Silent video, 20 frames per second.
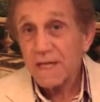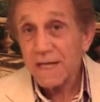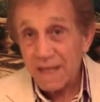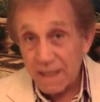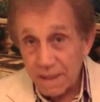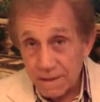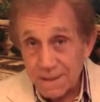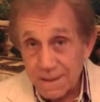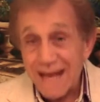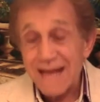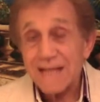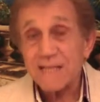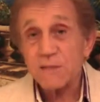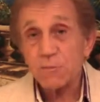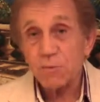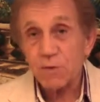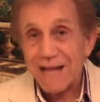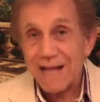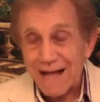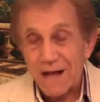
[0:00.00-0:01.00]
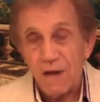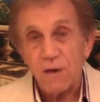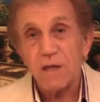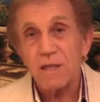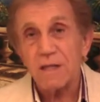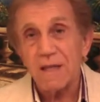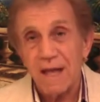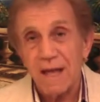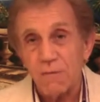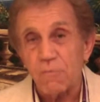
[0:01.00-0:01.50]
And that's what
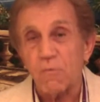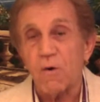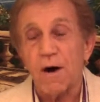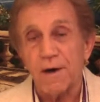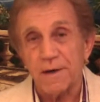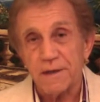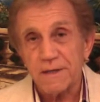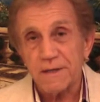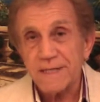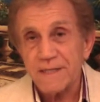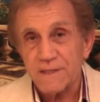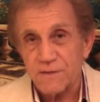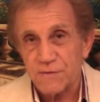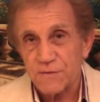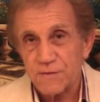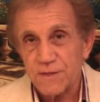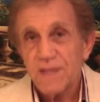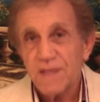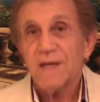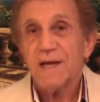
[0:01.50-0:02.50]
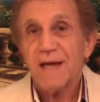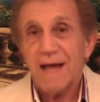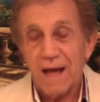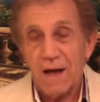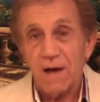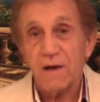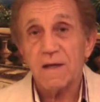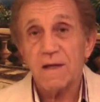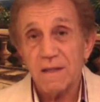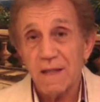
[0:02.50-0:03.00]
alkaline water is.
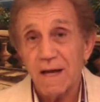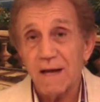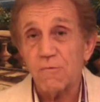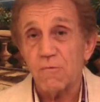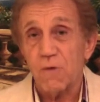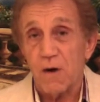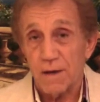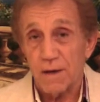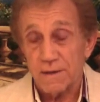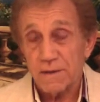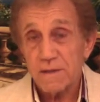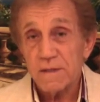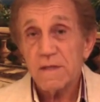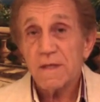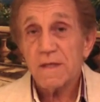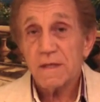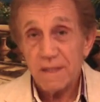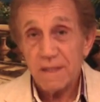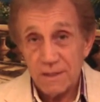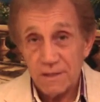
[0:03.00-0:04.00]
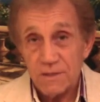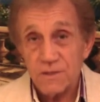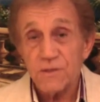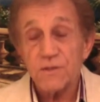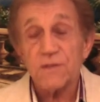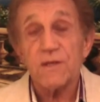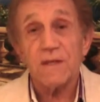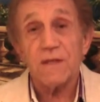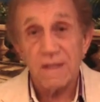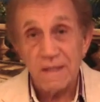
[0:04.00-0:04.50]
Alkaline water
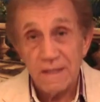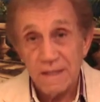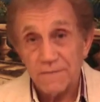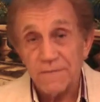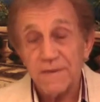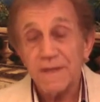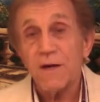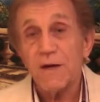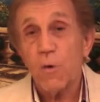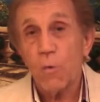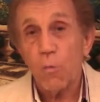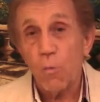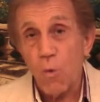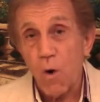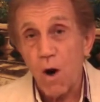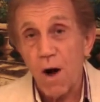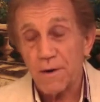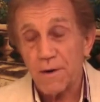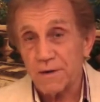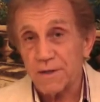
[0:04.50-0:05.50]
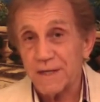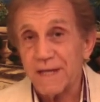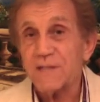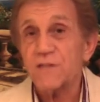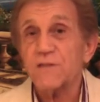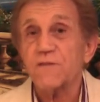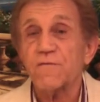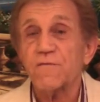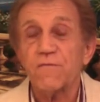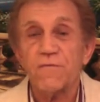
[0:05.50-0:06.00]
is living water.
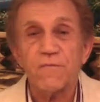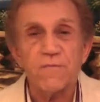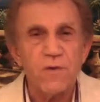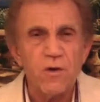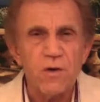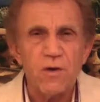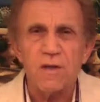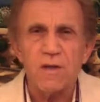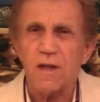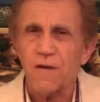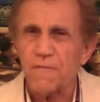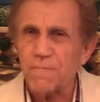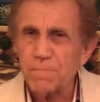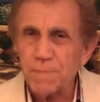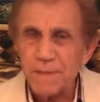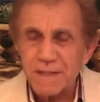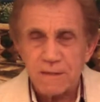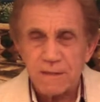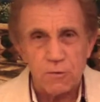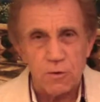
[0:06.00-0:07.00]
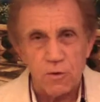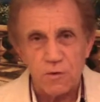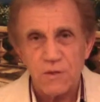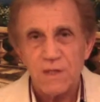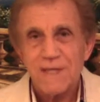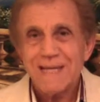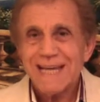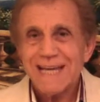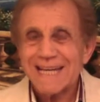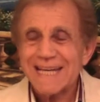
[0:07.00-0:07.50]
It's full of
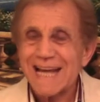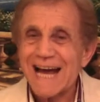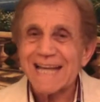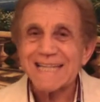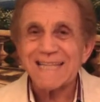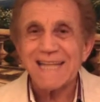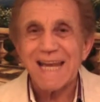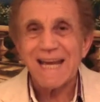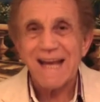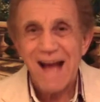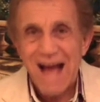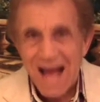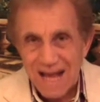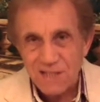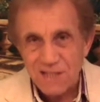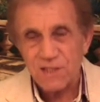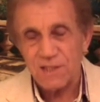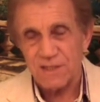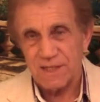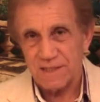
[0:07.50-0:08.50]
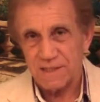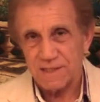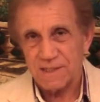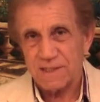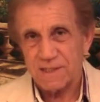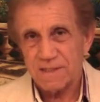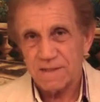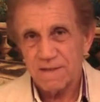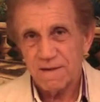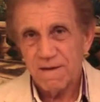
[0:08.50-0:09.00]
minerals and
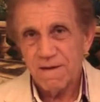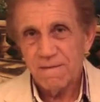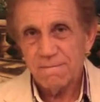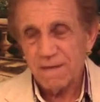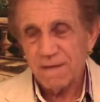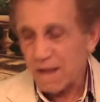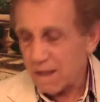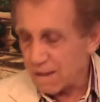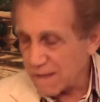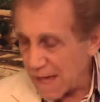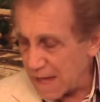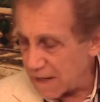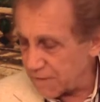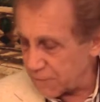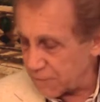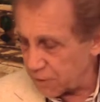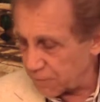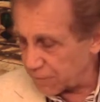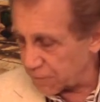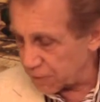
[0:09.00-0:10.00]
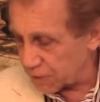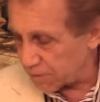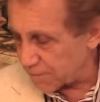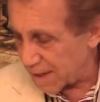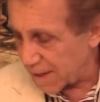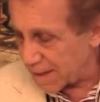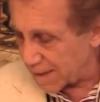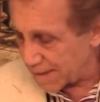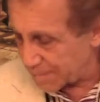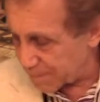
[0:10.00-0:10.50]
antioxidants. Now, a lot of you have heard
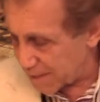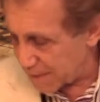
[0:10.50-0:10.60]
about